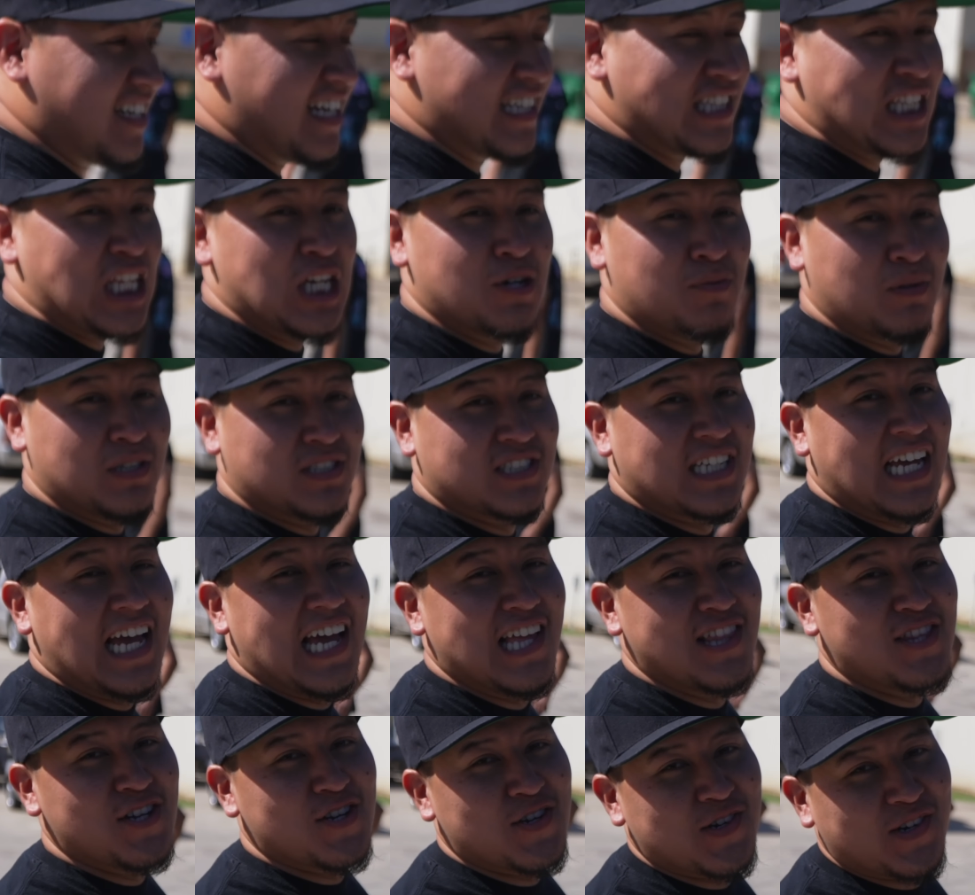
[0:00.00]
I think we
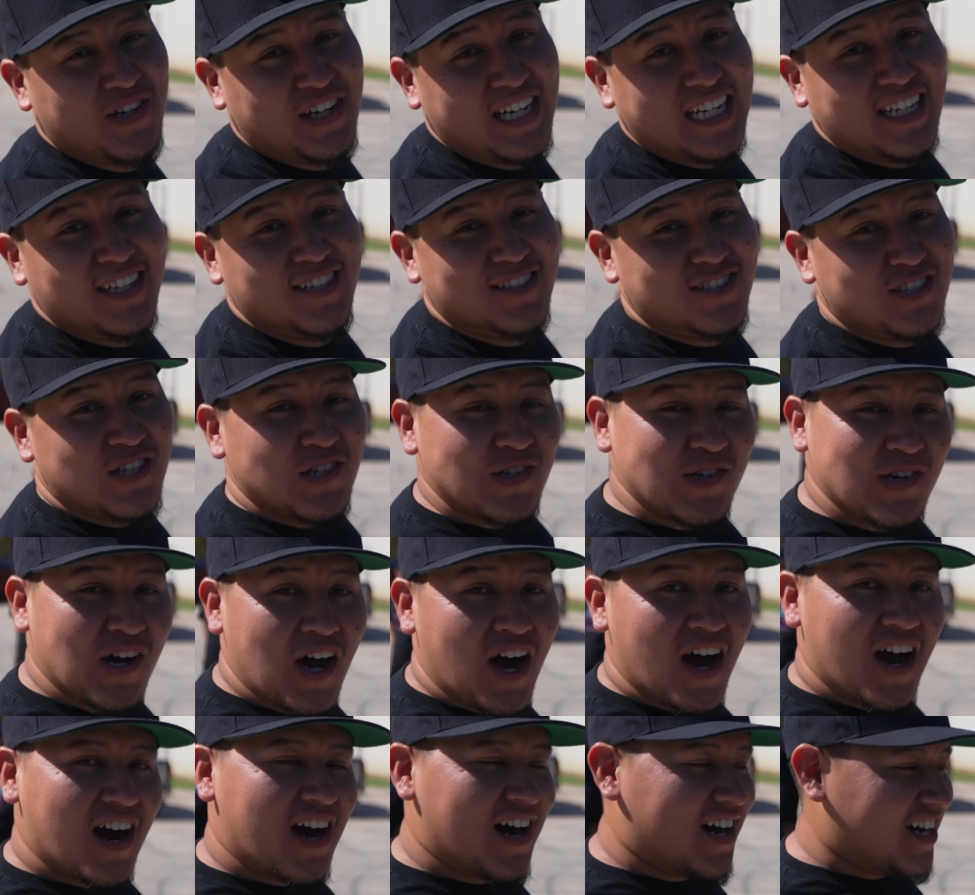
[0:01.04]
sent her a little too
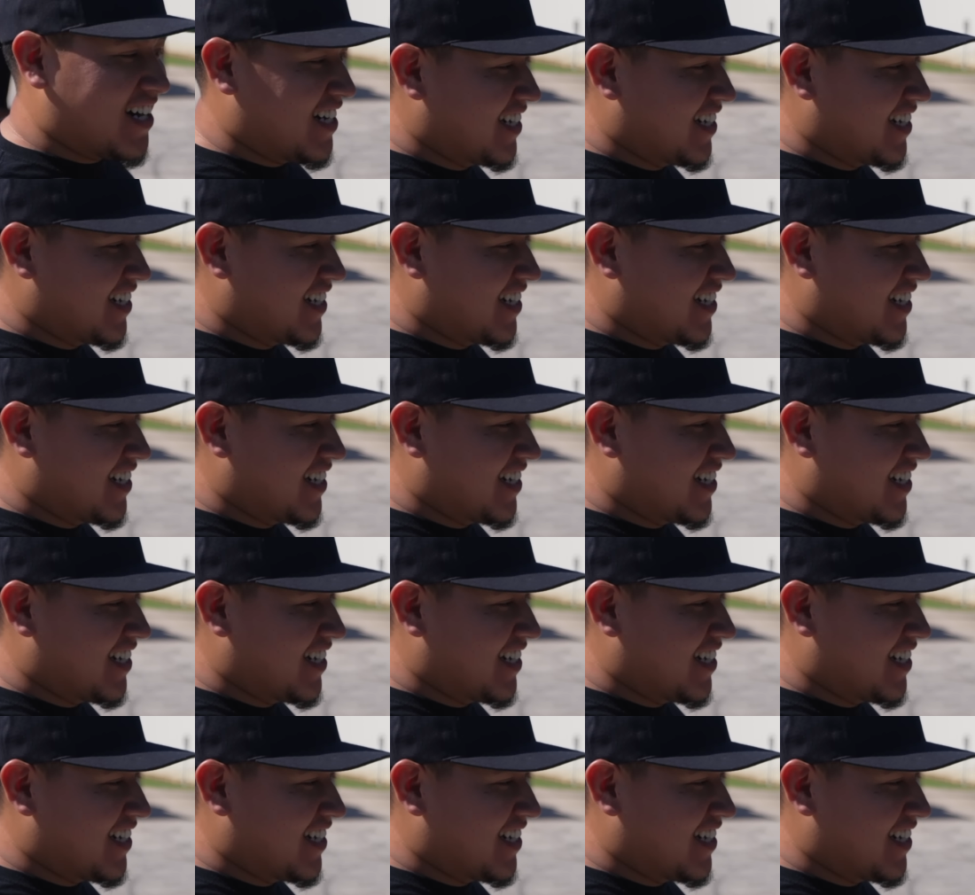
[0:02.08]
hard.